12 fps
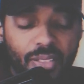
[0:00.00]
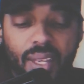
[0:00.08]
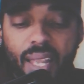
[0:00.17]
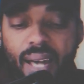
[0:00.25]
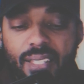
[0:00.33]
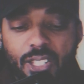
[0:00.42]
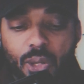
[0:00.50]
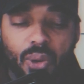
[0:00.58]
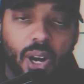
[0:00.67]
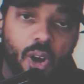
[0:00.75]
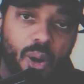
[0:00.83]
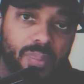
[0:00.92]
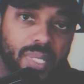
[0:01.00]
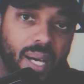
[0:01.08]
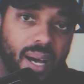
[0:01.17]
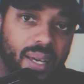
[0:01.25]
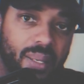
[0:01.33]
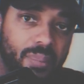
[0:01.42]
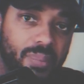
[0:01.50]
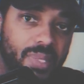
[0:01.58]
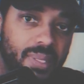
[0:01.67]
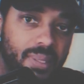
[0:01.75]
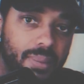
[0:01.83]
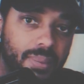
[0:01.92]
In the not so calm
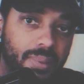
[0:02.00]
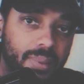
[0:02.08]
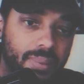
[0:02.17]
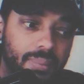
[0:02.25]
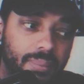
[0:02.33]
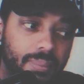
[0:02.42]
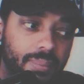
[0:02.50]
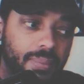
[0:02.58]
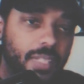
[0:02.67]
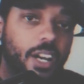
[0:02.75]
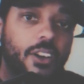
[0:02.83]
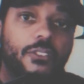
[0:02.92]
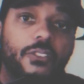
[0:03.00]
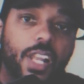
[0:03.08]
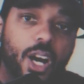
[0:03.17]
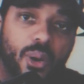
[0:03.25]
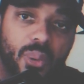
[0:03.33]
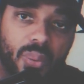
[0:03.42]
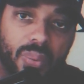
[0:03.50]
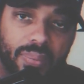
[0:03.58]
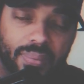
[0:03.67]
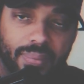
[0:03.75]
times, flow.